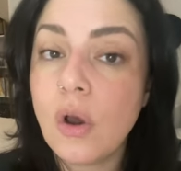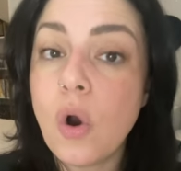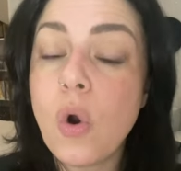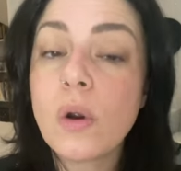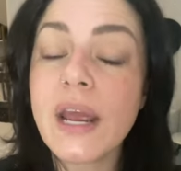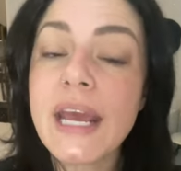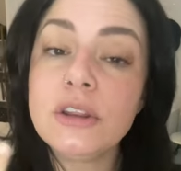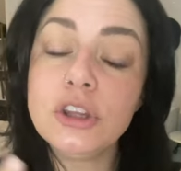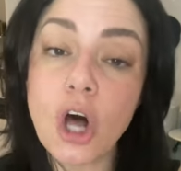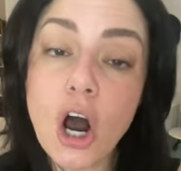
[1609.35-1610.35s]
or a
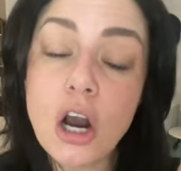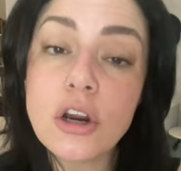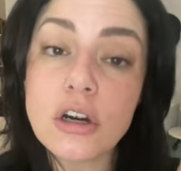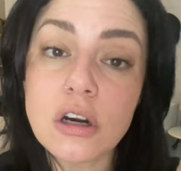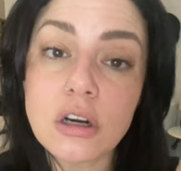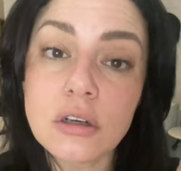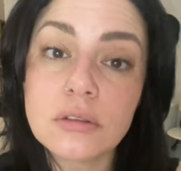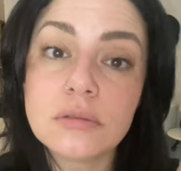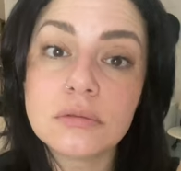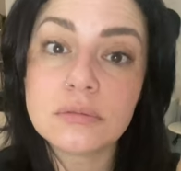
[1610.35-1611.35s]
longer
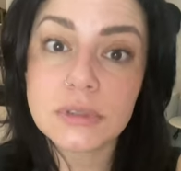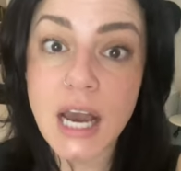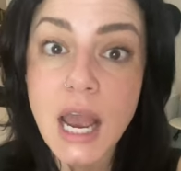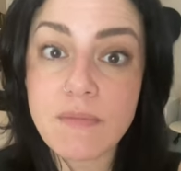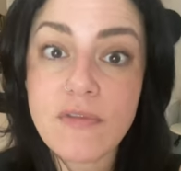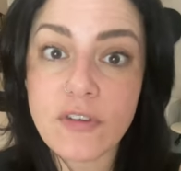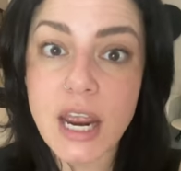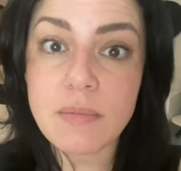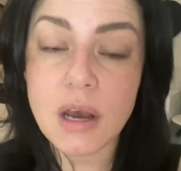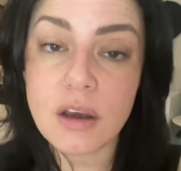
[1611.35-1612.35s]
time
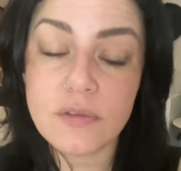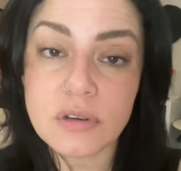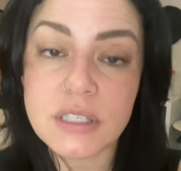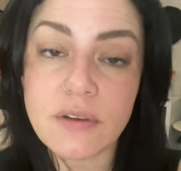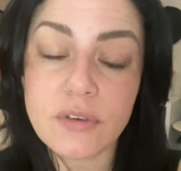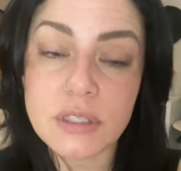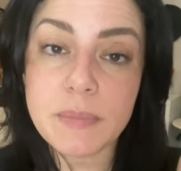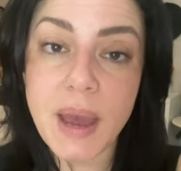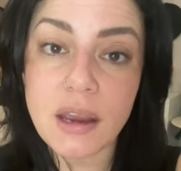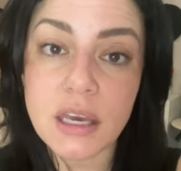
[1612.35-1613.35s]
frame of your severance
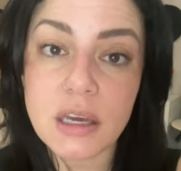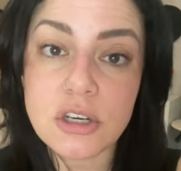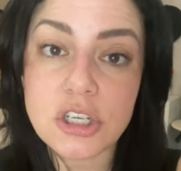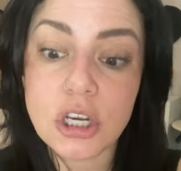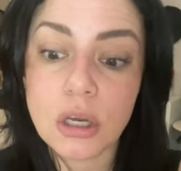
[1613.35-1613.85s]
package,